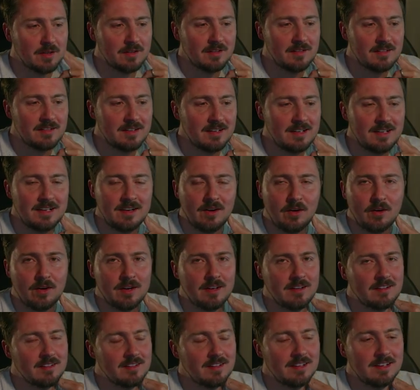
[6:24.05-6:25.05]
See,
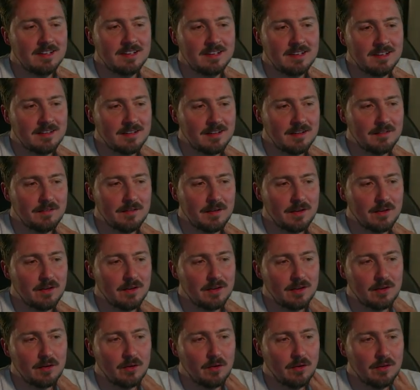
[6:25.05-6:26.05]
honestly, if I could
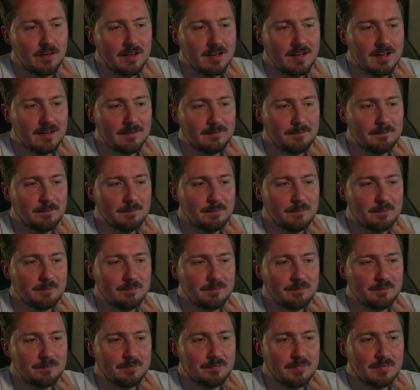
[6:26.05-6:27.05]
have got that,
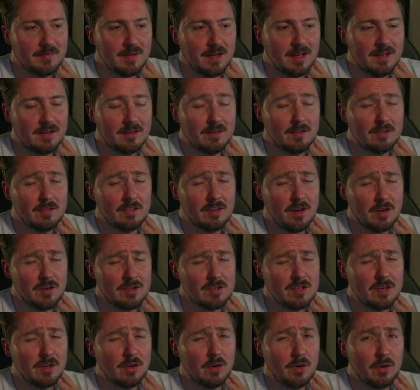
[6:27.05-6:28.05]
it's such
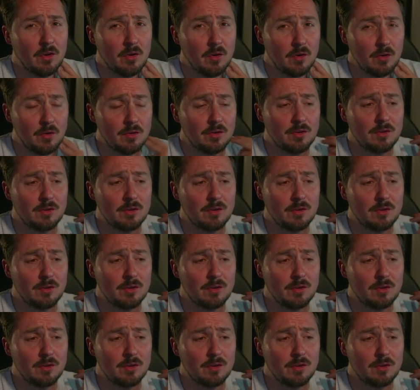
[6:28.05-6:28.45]
a good